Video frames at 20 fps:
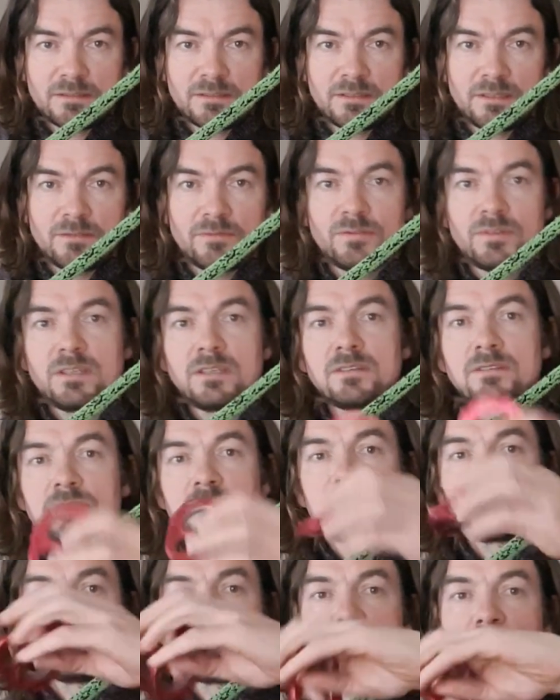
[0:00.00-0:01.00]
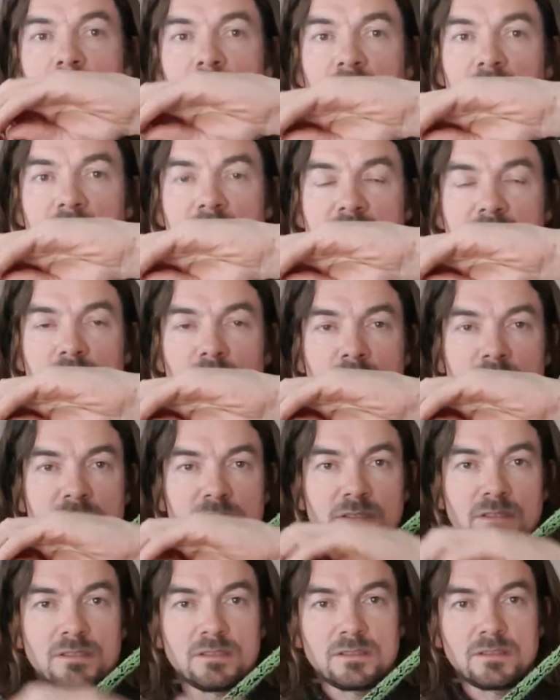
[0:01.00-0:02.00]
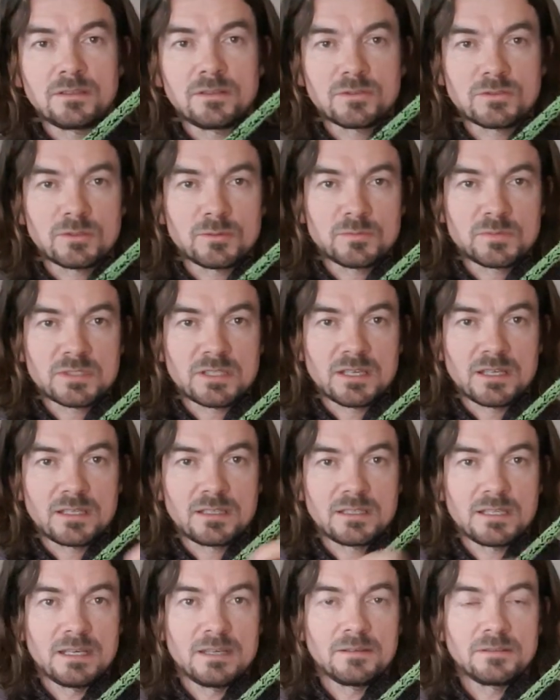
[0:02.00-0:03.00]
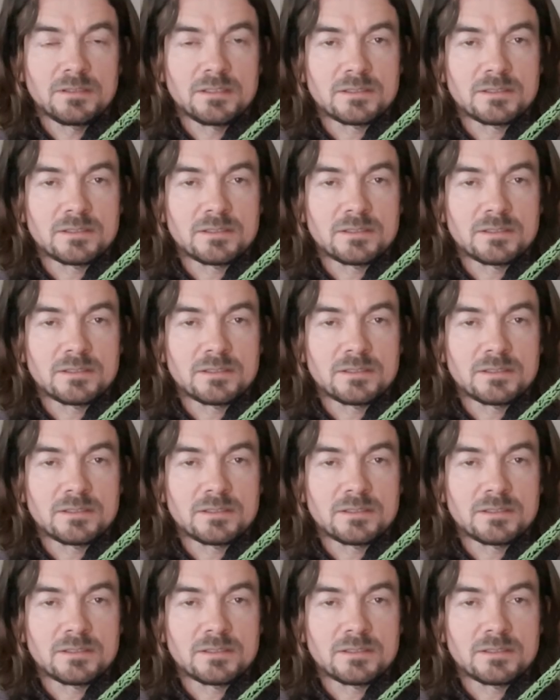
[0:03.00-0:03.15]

If it somehow gets twisted and goes upside down,